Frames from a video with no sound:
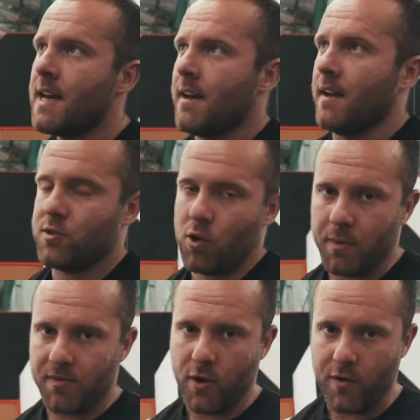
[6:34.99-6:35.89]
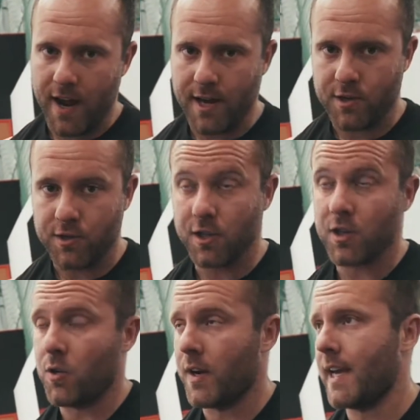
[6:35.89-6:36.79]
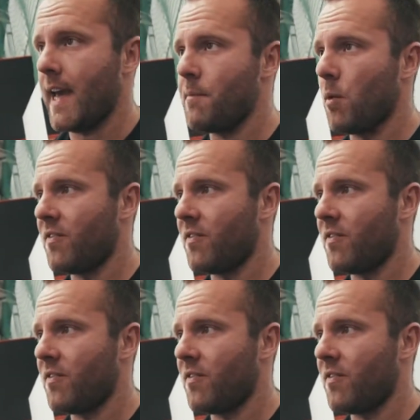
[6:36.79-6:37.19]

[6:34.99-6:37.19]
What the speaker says: Now there's so many variations you can do on a cable